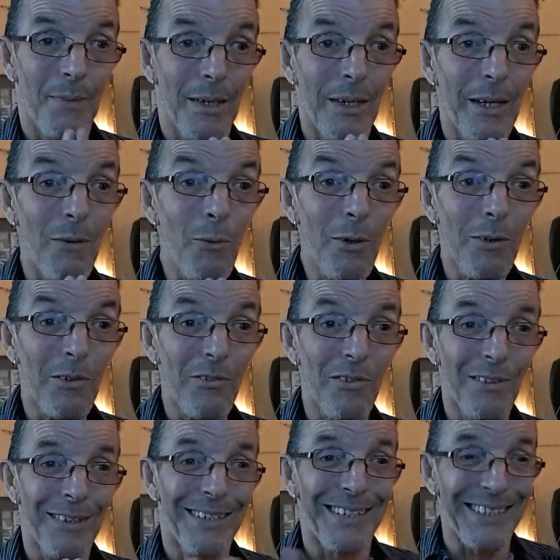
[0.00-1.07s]
it
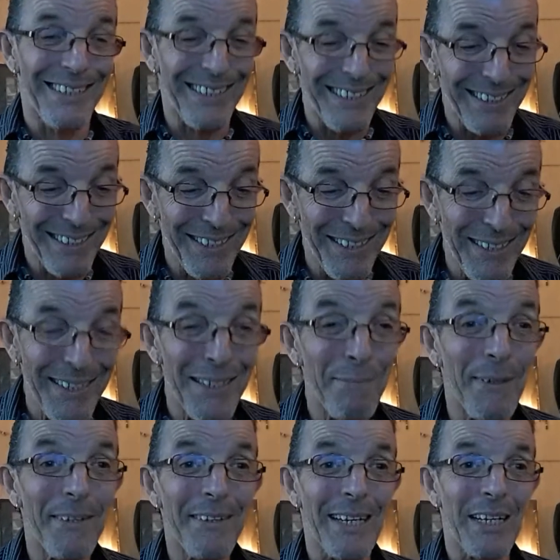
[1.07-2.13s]
works.
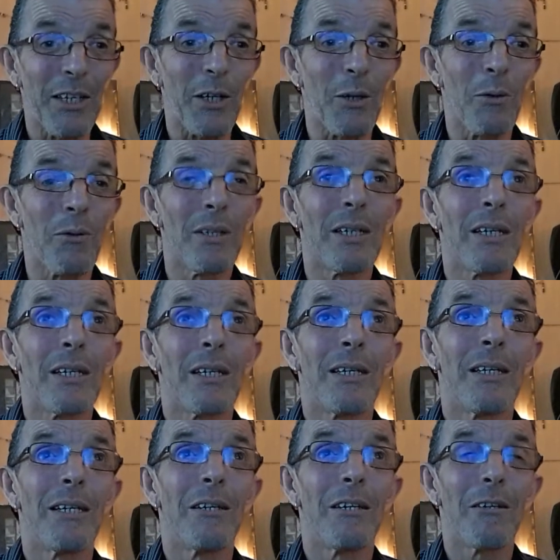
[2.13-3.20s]
But thank you
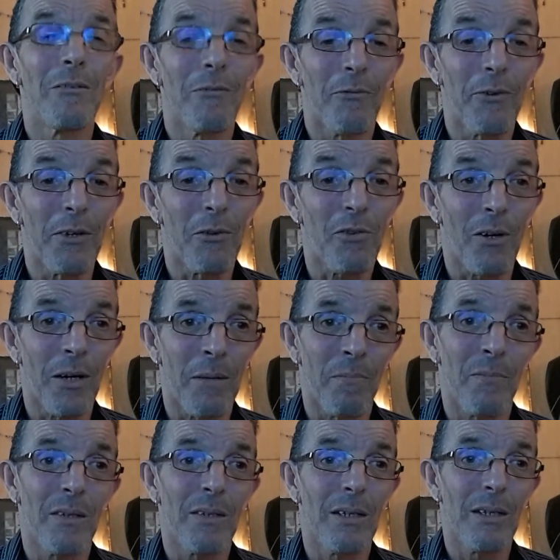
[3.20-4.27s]
for your
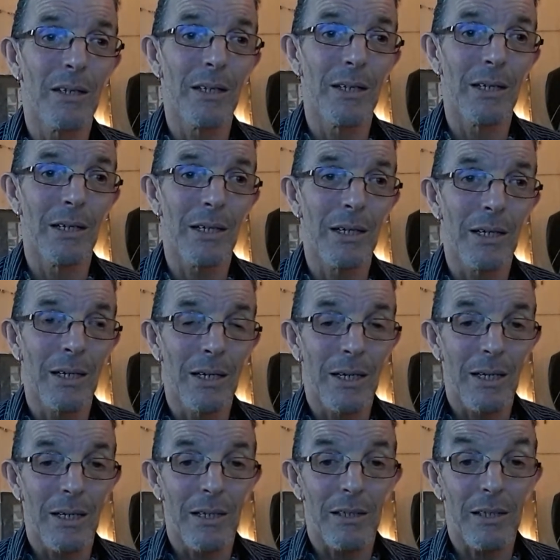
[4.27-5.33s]
time.
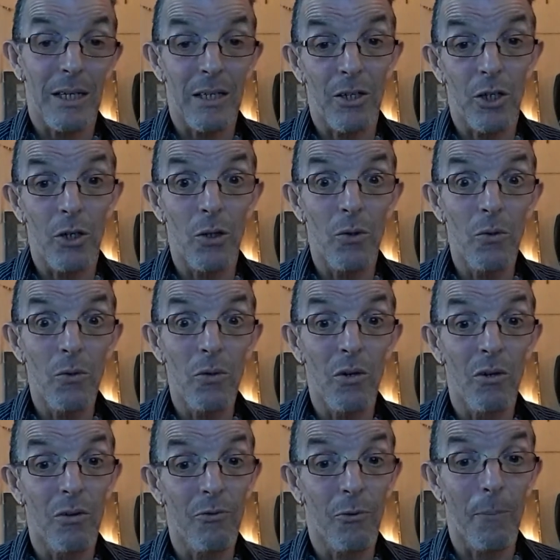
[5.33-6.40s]
Thank you
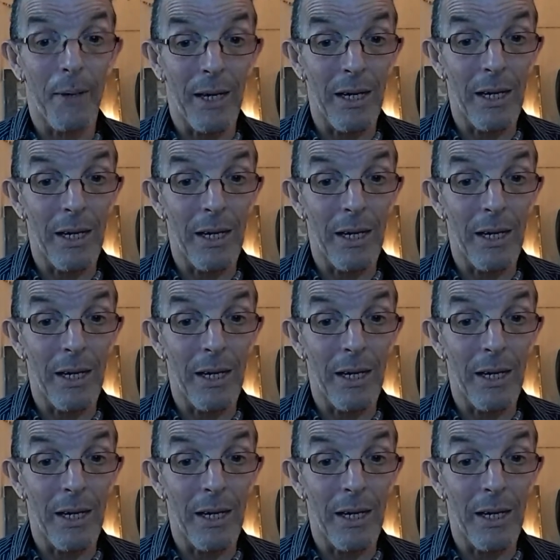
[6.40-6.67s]
for being